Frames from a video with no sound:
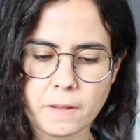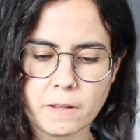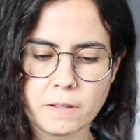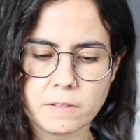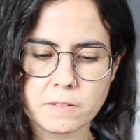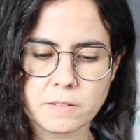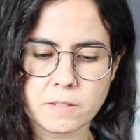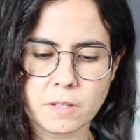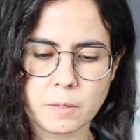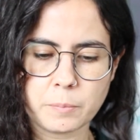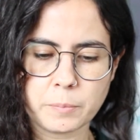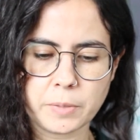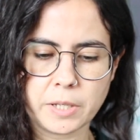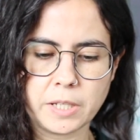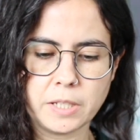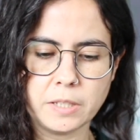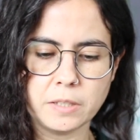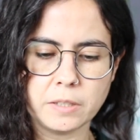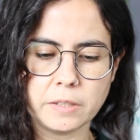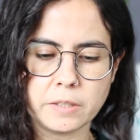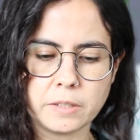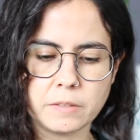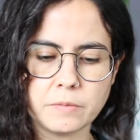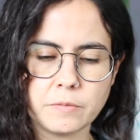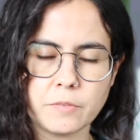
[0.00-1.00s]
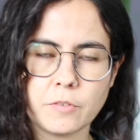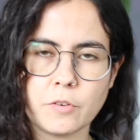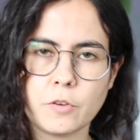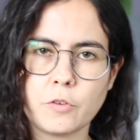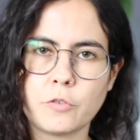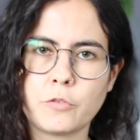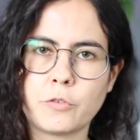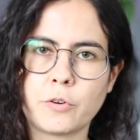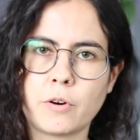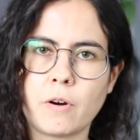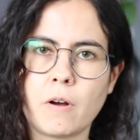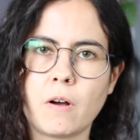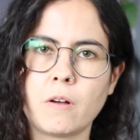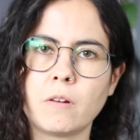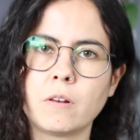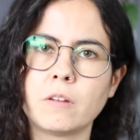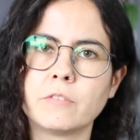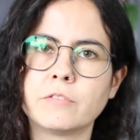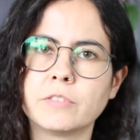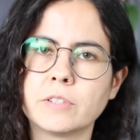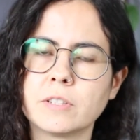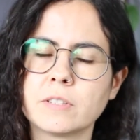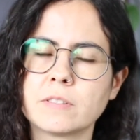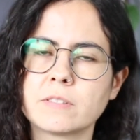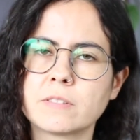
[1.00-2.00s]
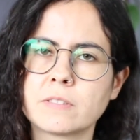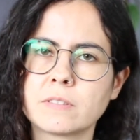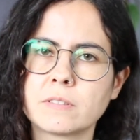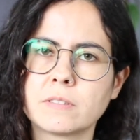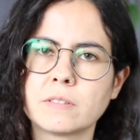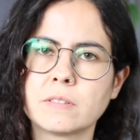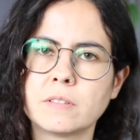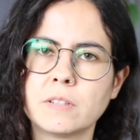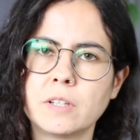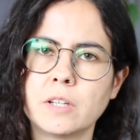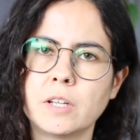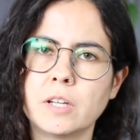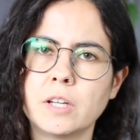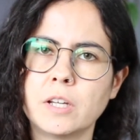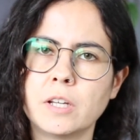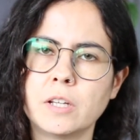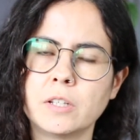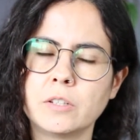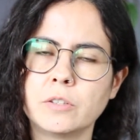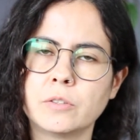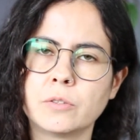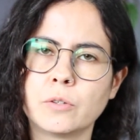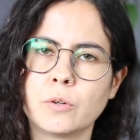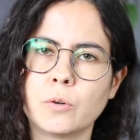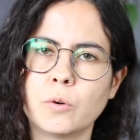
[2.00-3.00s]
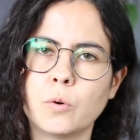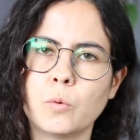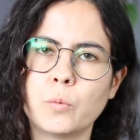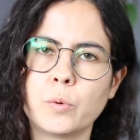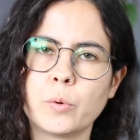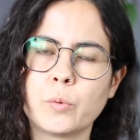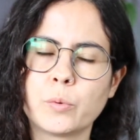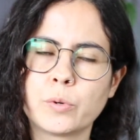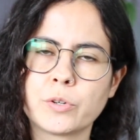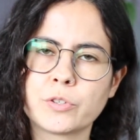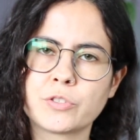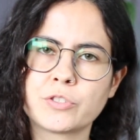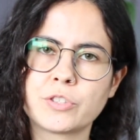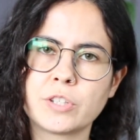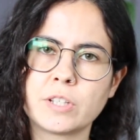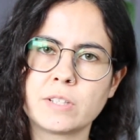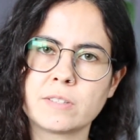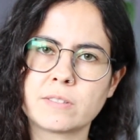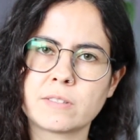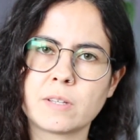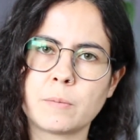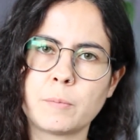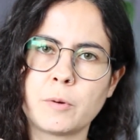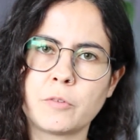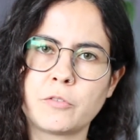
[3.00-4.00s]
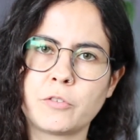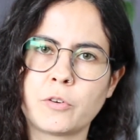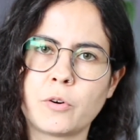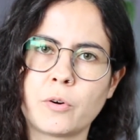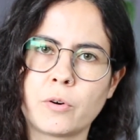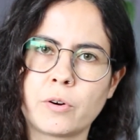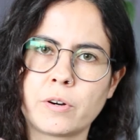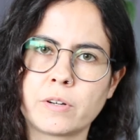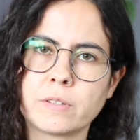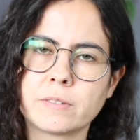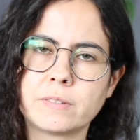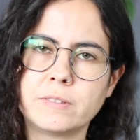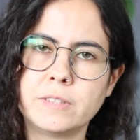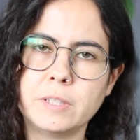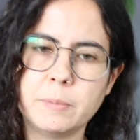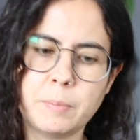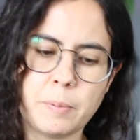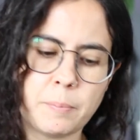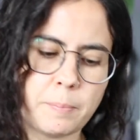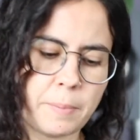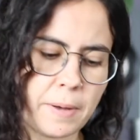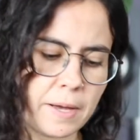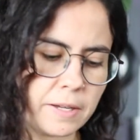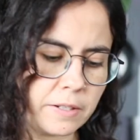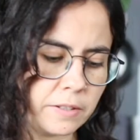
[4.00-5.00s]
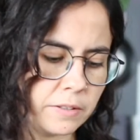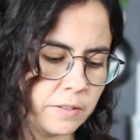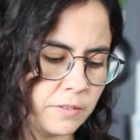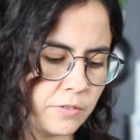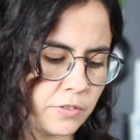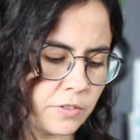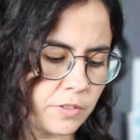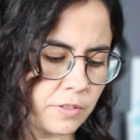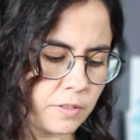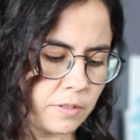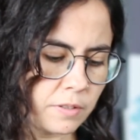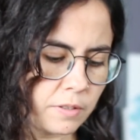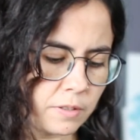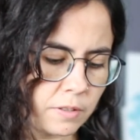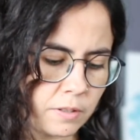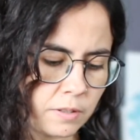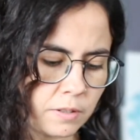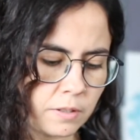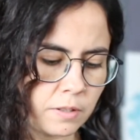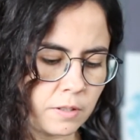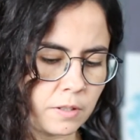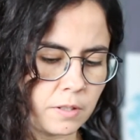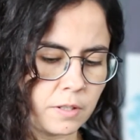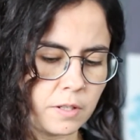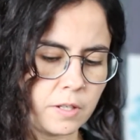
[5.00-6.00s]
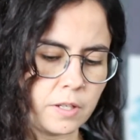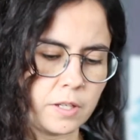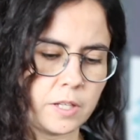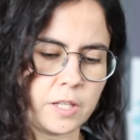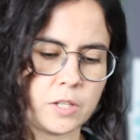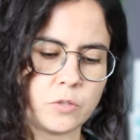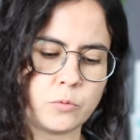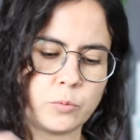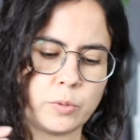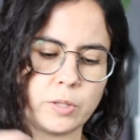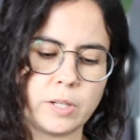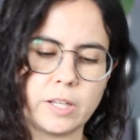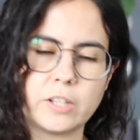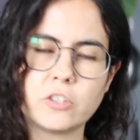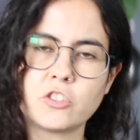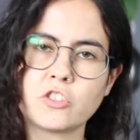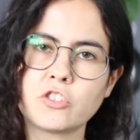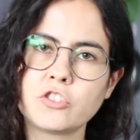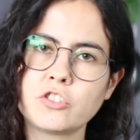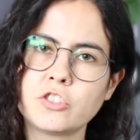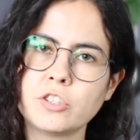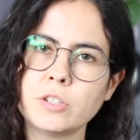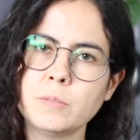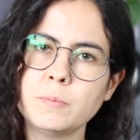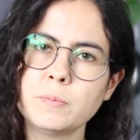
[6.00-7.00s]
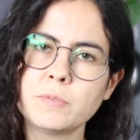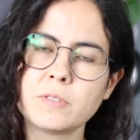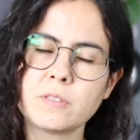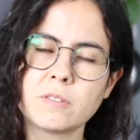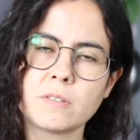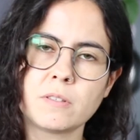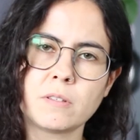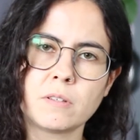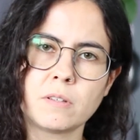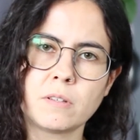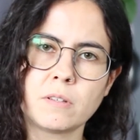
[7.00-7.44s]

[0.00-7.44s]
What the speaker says: some healing for all of us. You know, we were seeing some of our deep patterns in relationships,